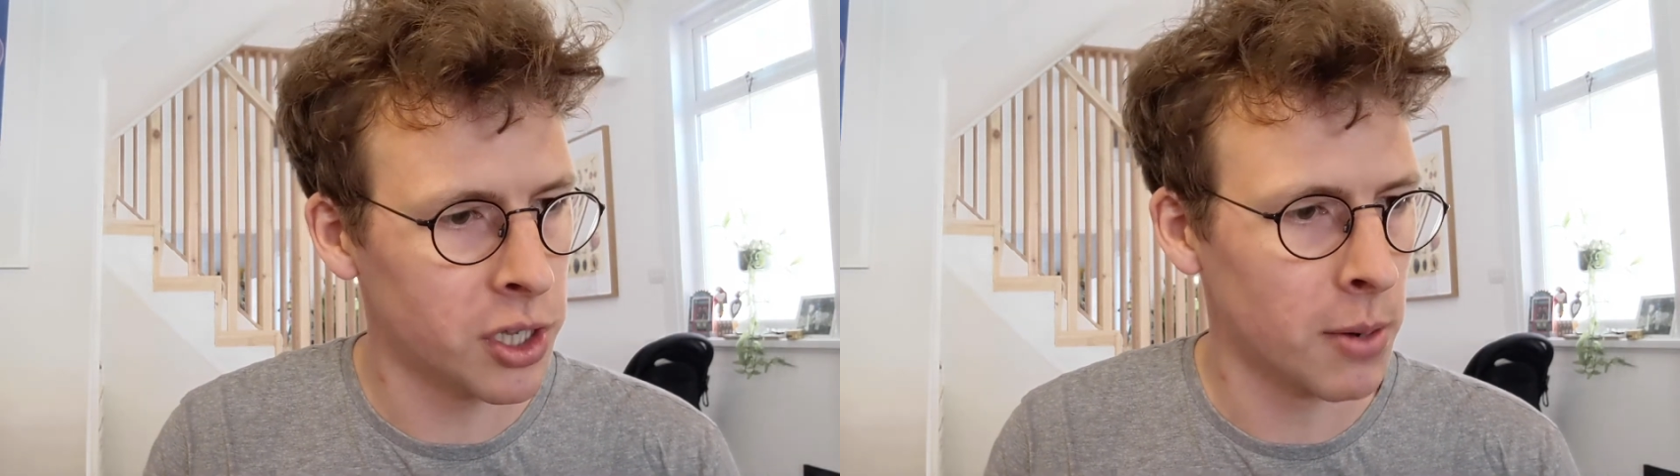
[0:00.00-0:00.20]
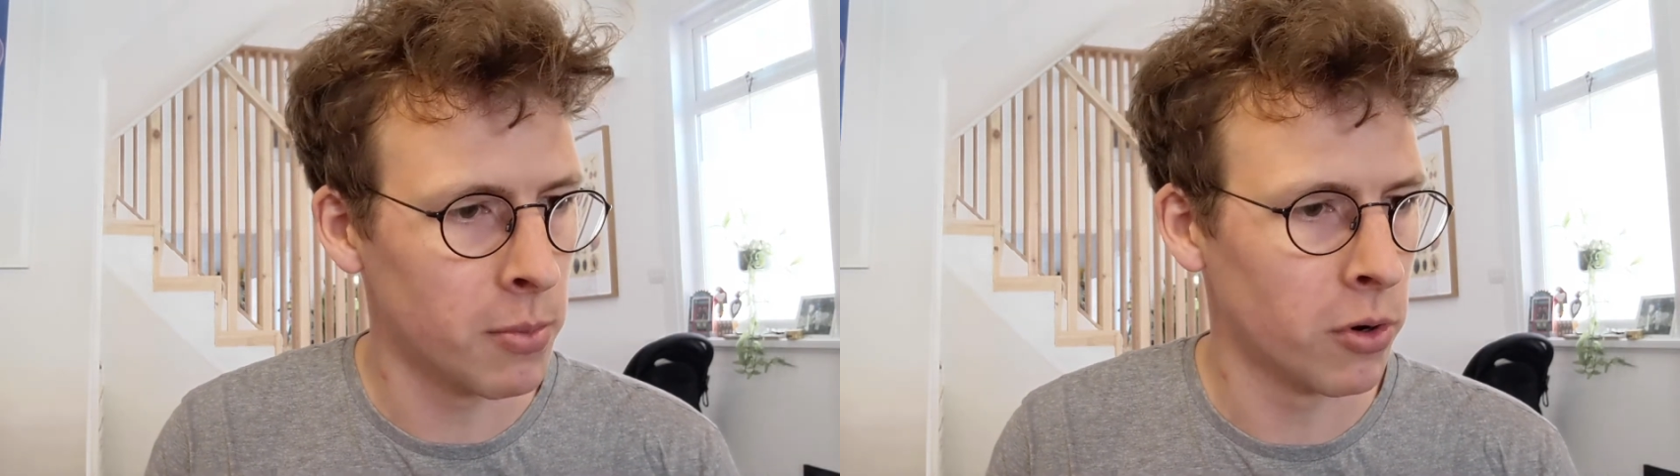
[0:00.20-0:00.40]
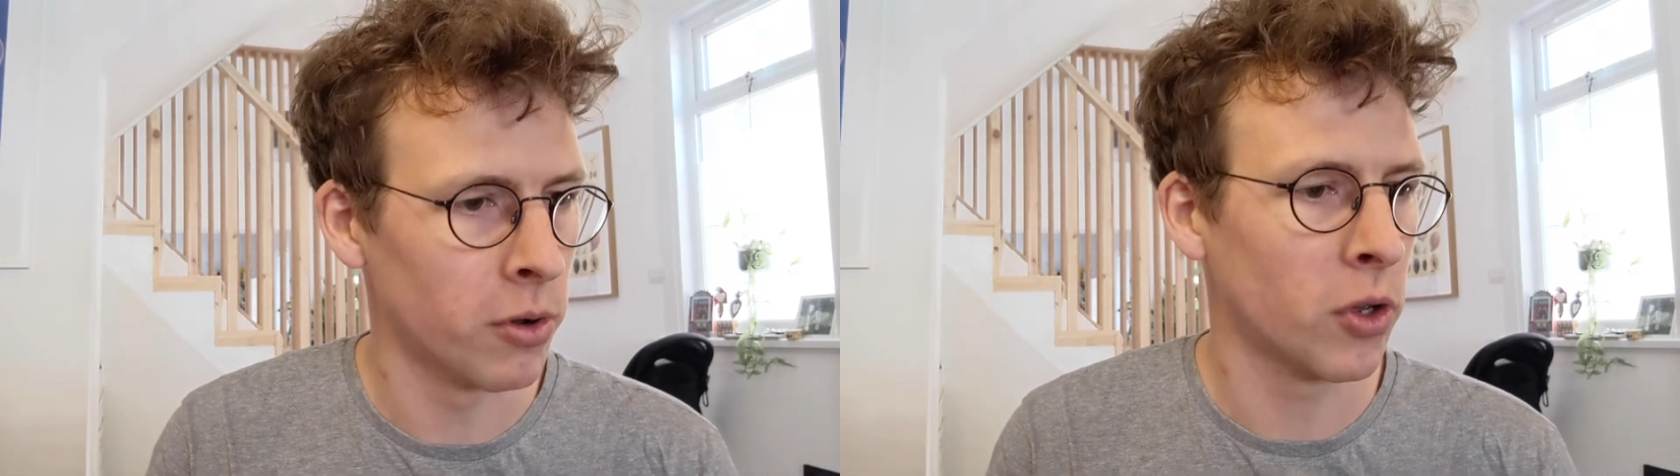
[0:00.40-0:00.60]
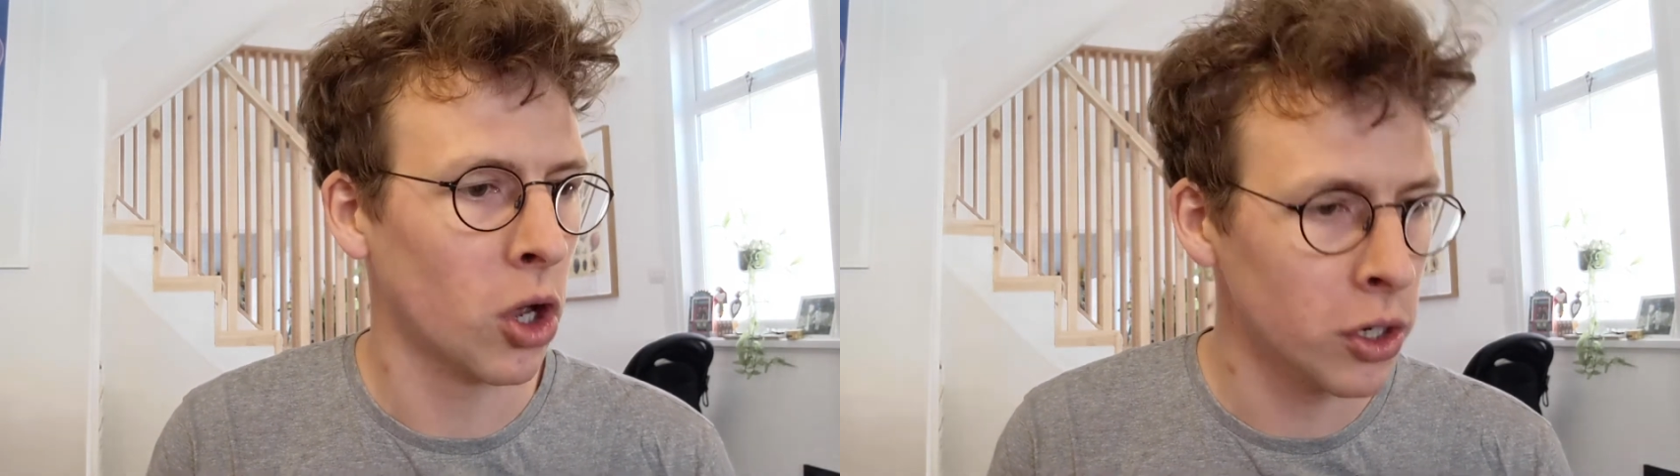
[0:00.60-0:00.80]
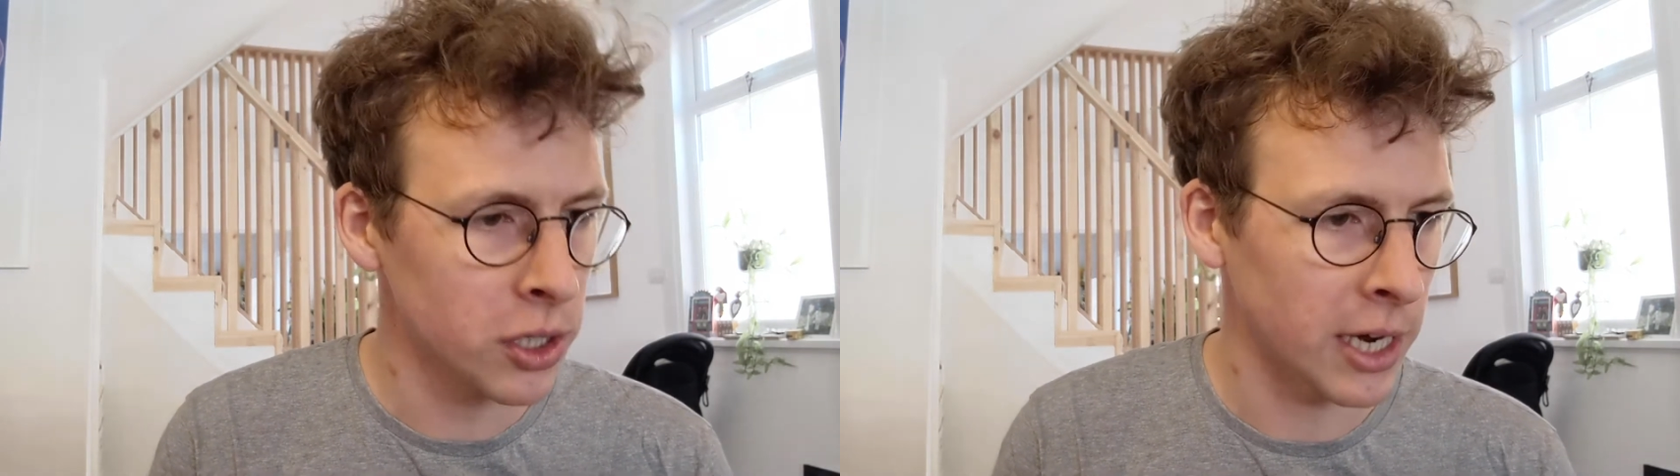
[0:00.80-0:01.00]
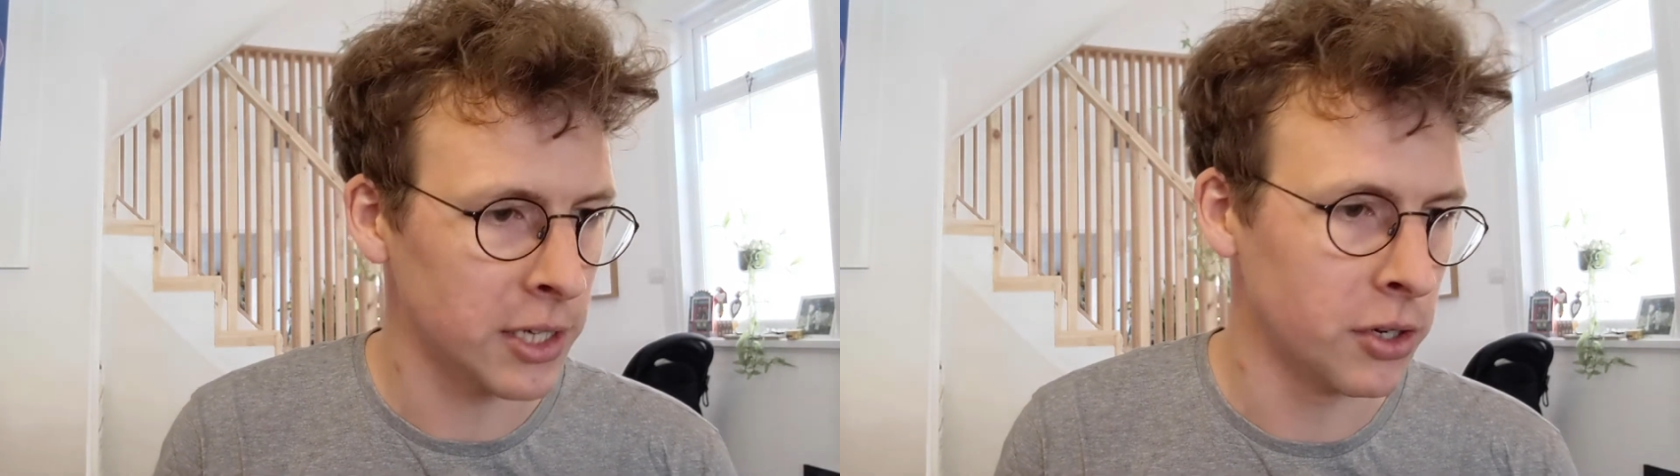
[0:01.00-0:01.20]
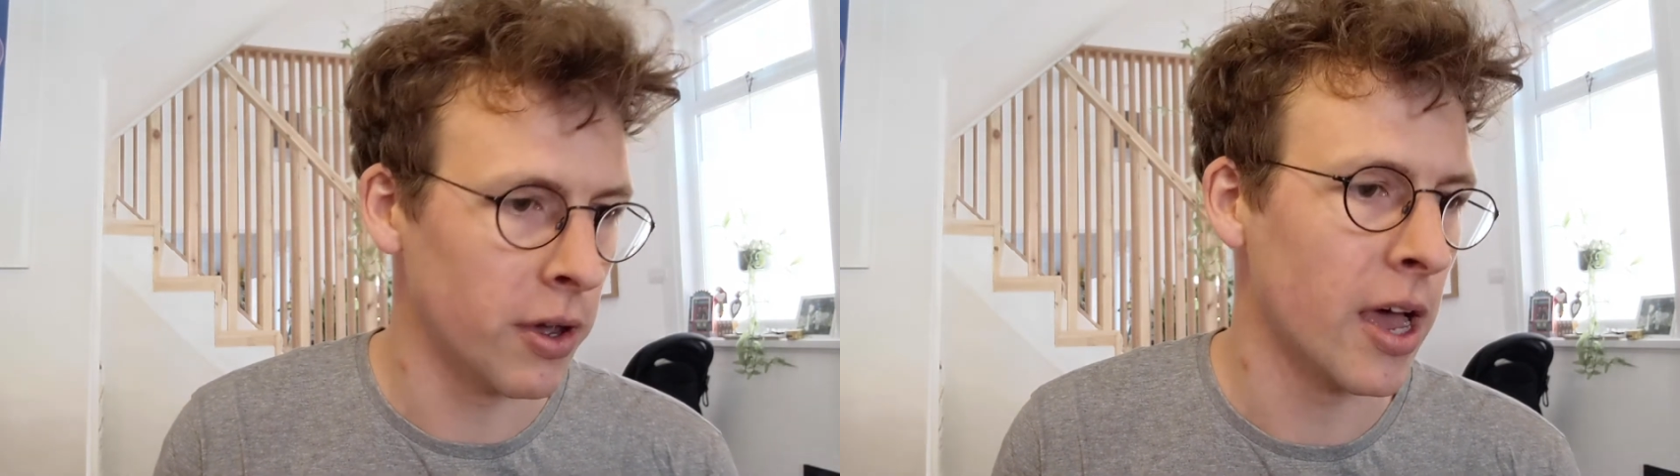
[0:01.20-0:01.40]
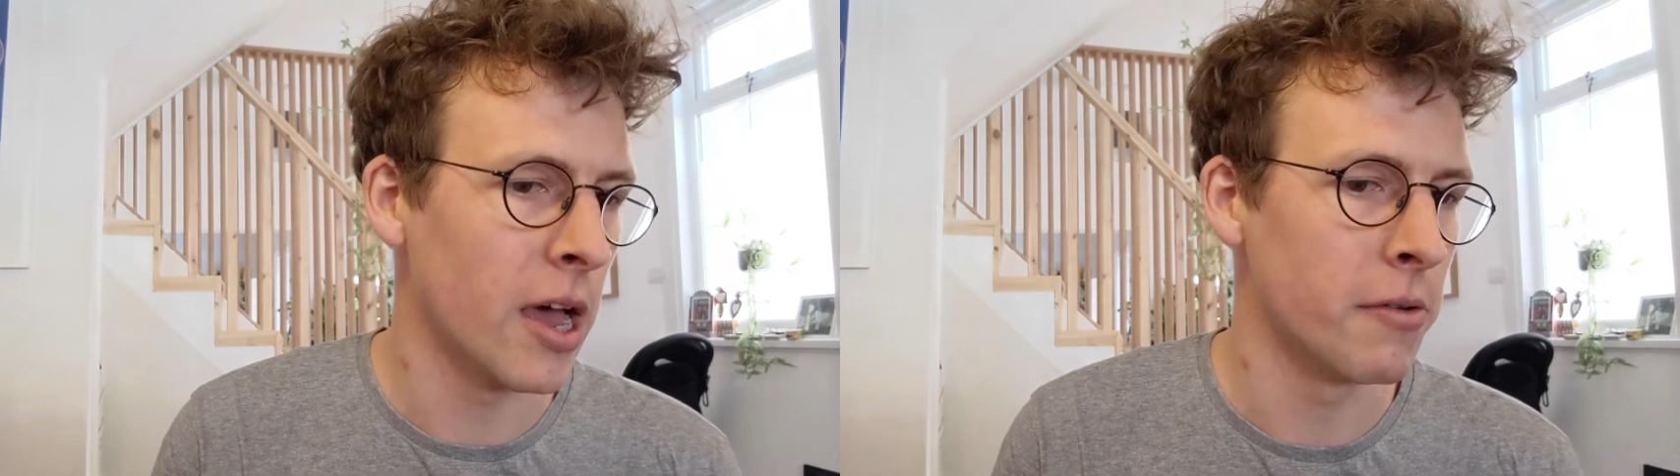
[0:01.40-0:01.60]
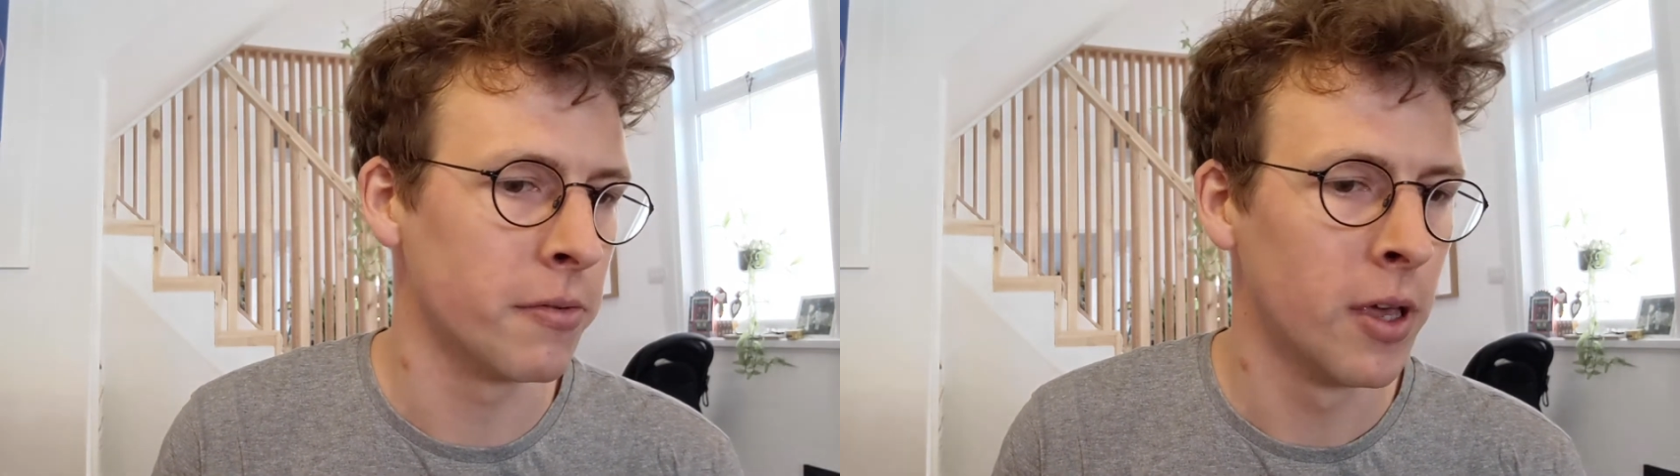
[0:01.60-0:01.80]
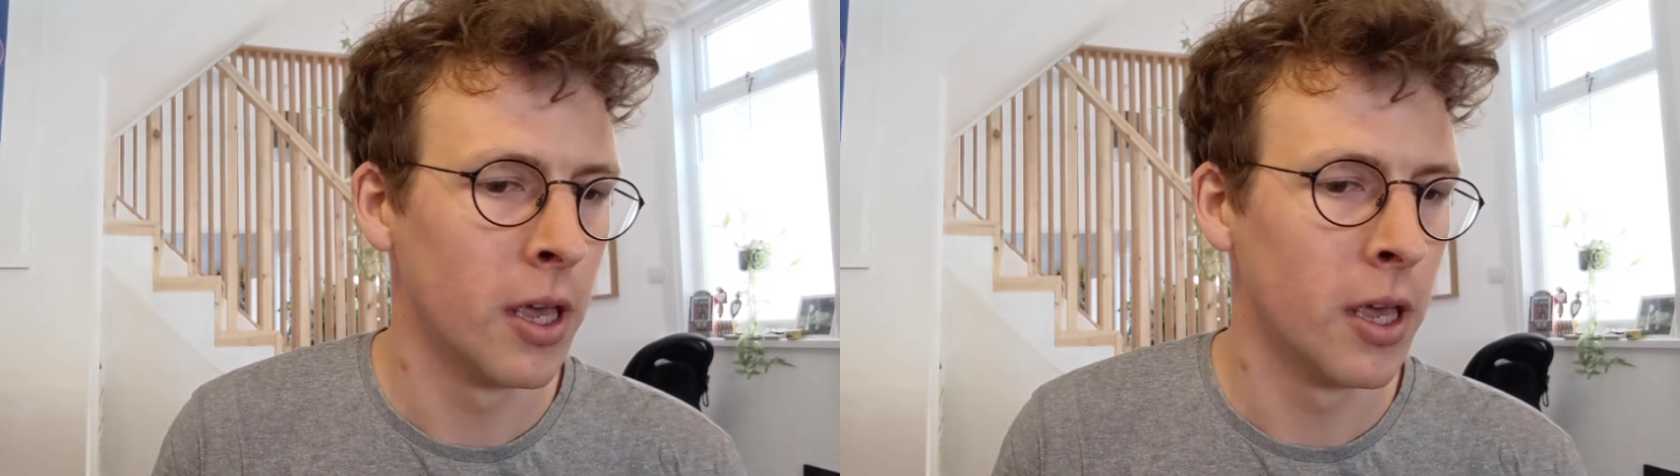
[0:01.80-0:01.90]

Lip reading: the number of contacts you have